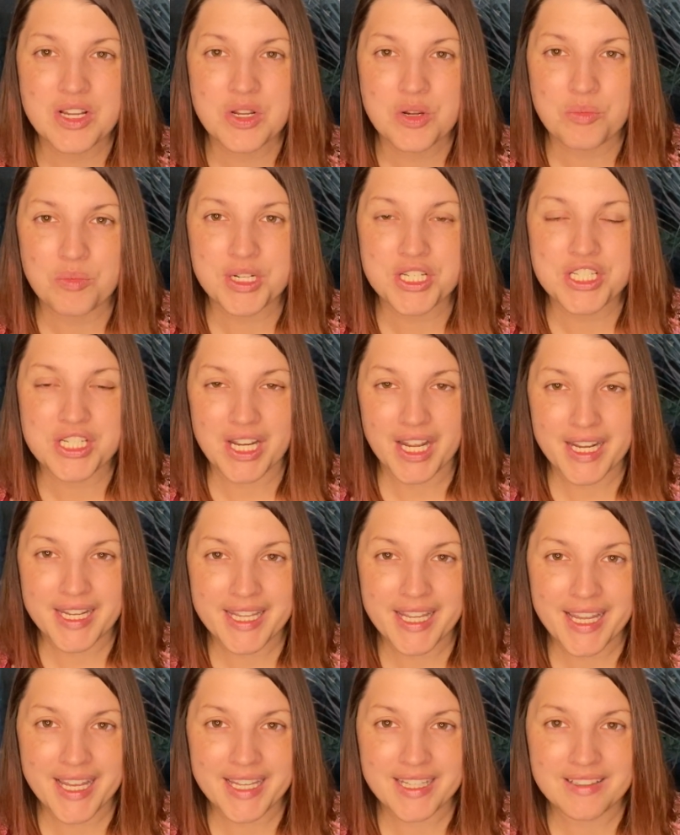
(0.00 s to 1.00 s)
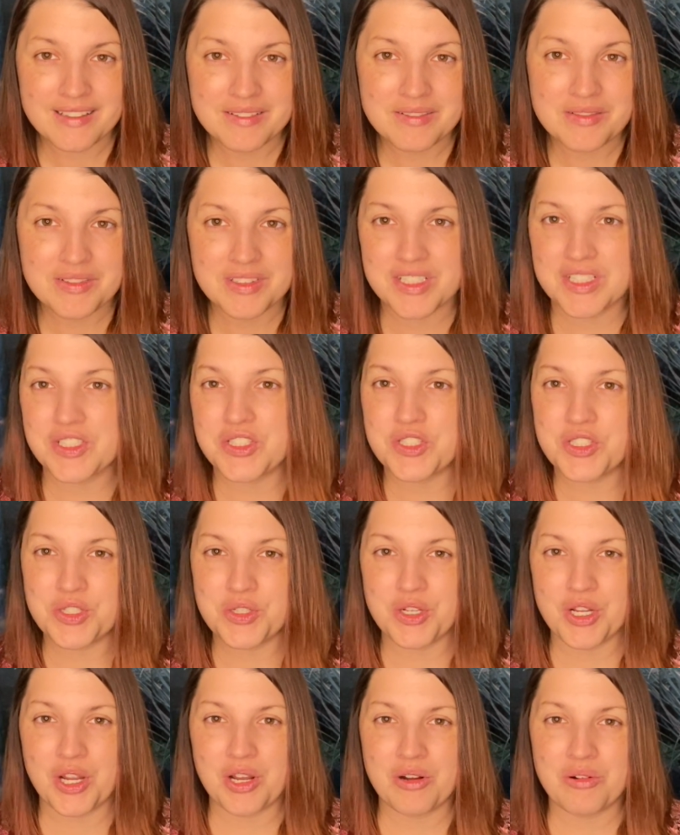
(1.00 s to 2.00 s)
which I get because,
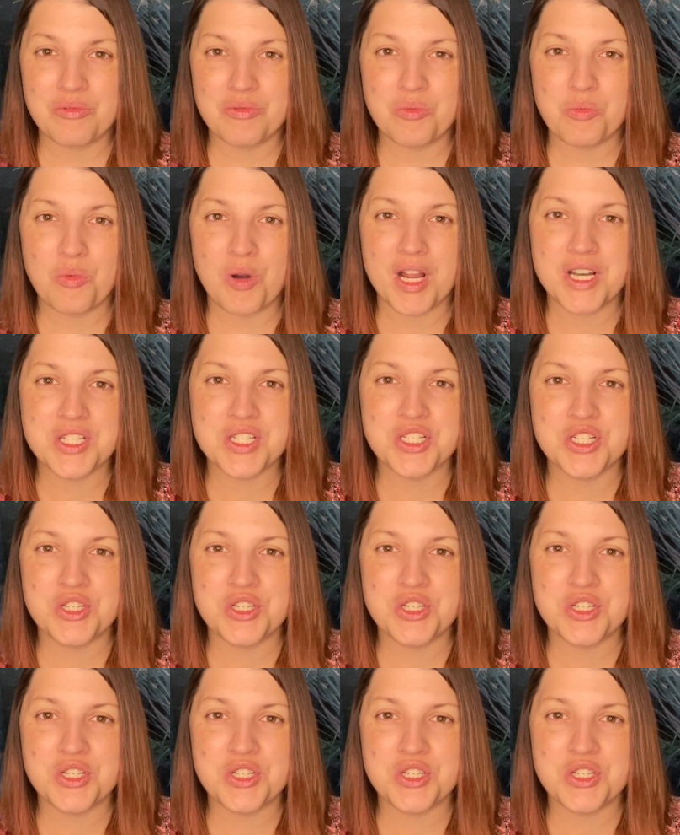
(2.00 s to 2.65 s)
once